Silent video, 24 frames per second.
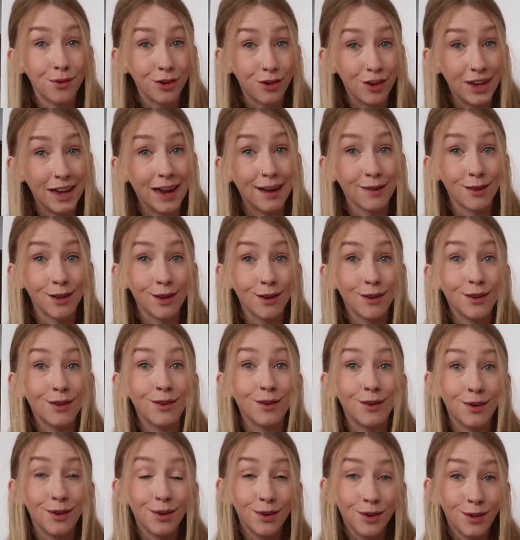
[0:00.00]
she has a
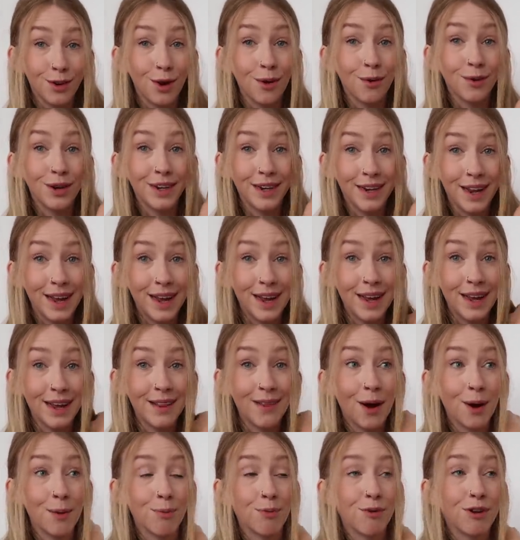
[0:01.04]
doll in here
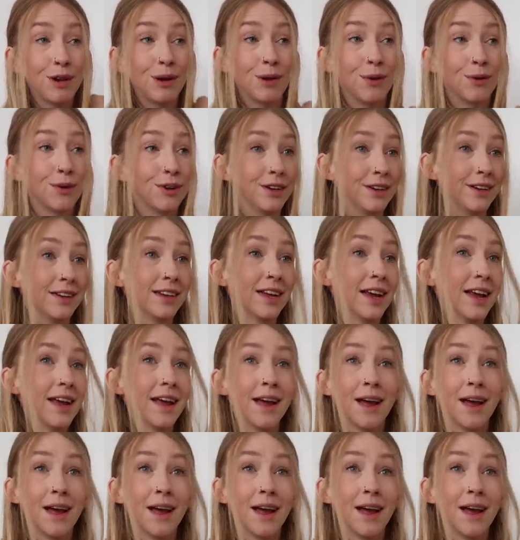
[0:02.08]
that I pre-ordered